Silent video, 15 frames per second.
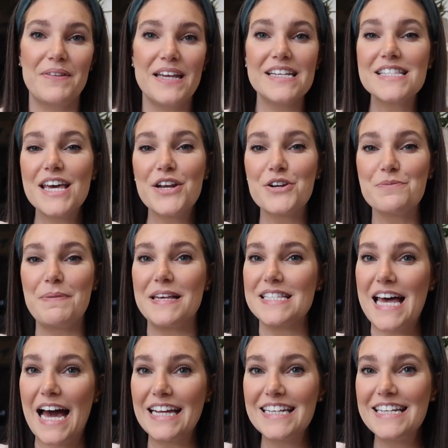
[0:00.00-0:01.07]
It's hit or miss.
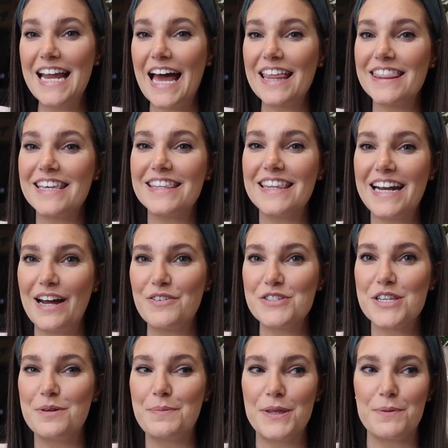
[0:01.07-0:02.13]
I did not think that I was
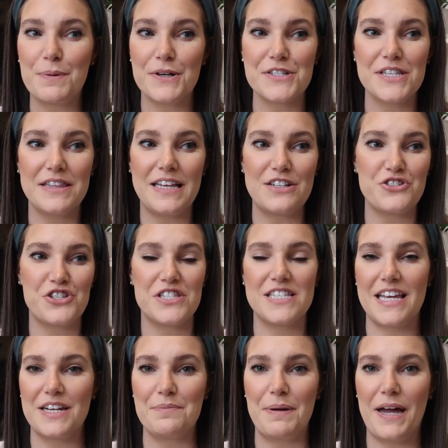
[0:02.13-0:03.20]
gonna be the person that just
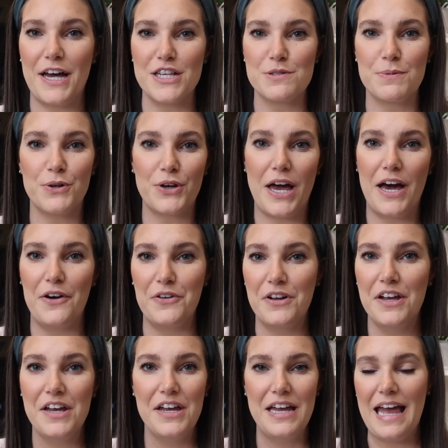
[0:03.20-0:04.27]
stayed in my hospital gown
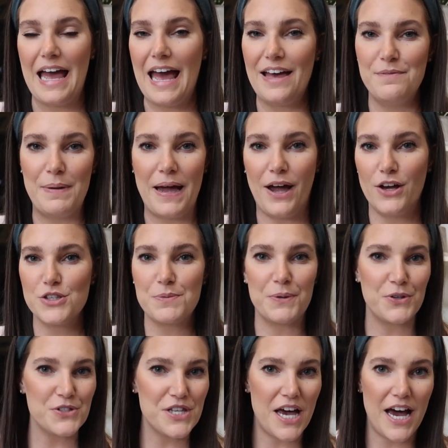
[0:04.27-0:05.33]
and my
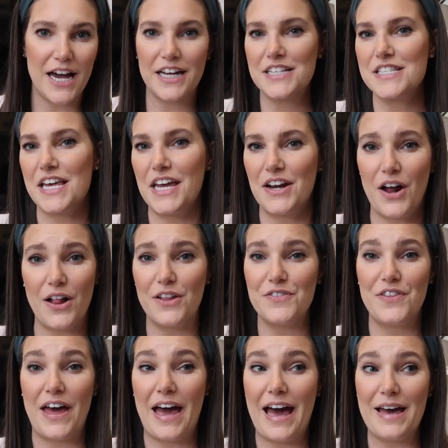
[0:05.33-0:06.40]
hospital socks and all
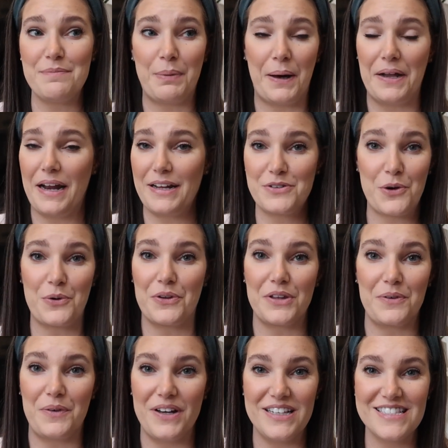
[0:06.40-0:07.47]
of that, but I totally
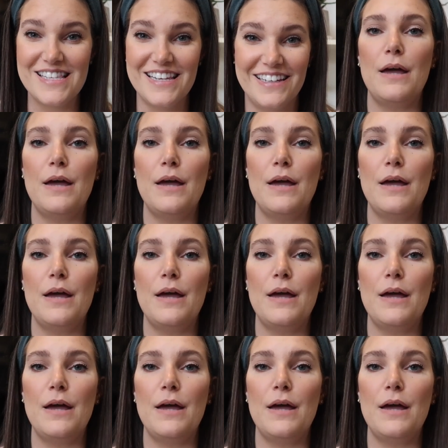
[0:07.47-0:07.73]
was.